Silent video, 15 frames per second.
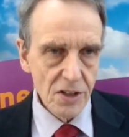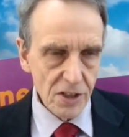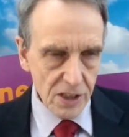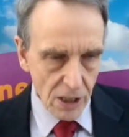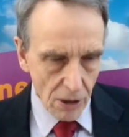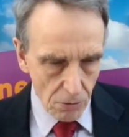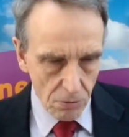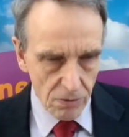The
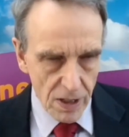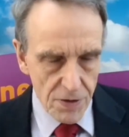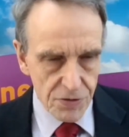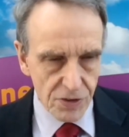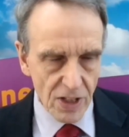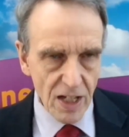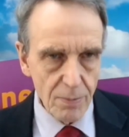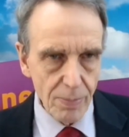coral reefs
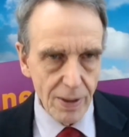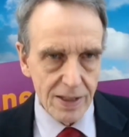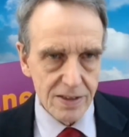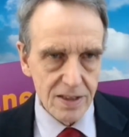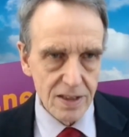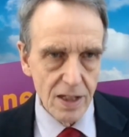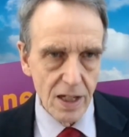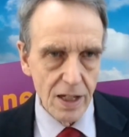came back
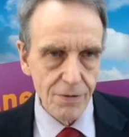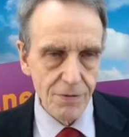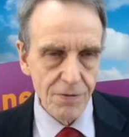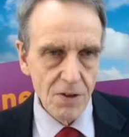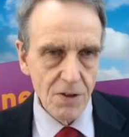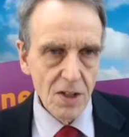to life